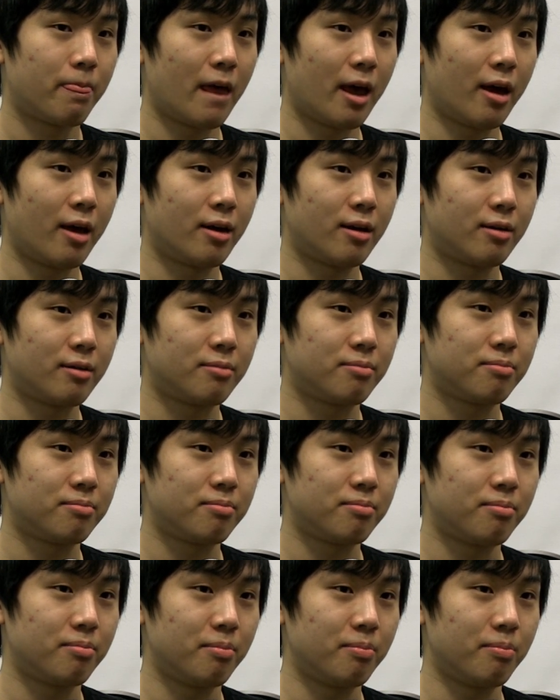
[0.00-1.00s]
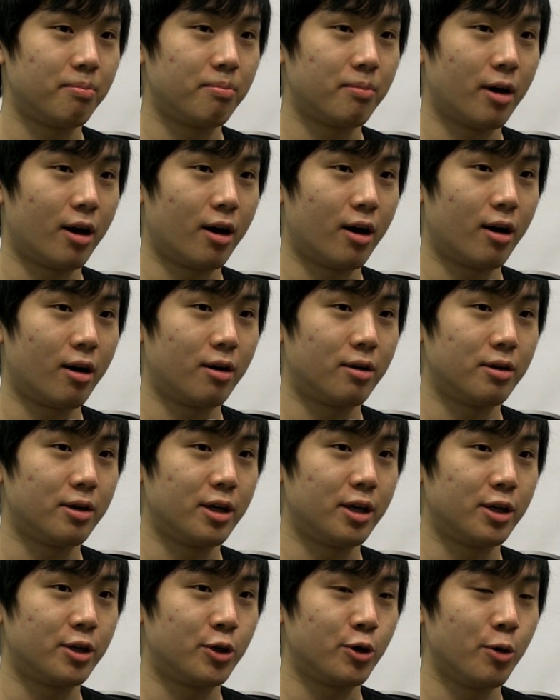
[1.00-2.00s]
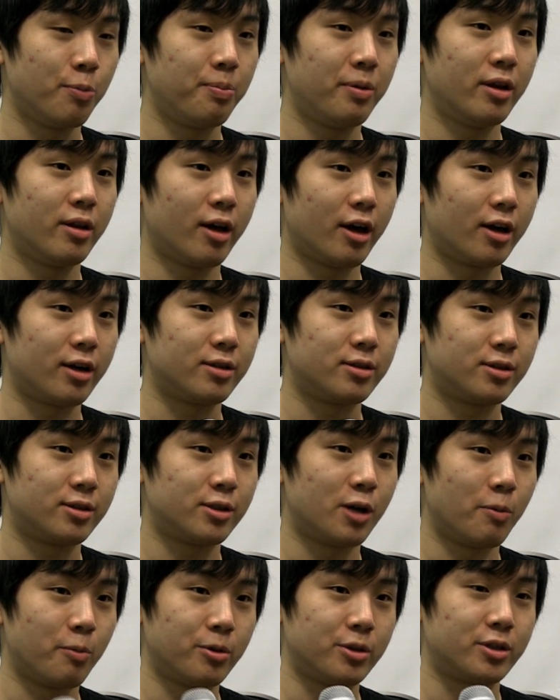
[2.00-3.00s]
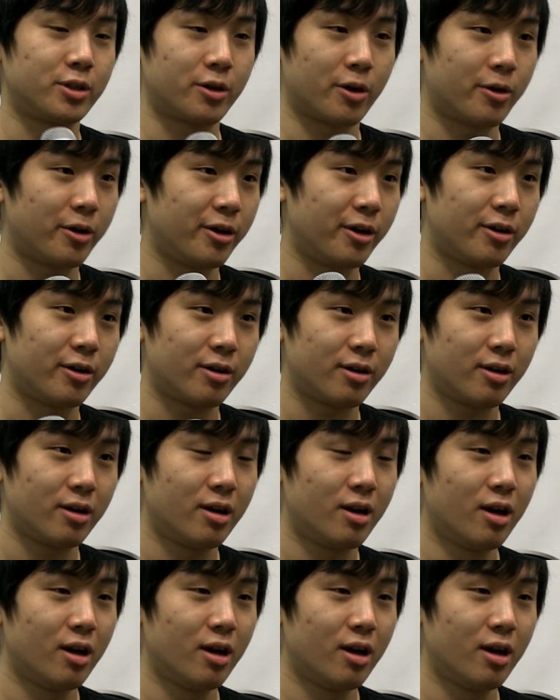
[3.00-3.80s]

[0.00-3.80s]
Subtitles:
then it could be like someone's career.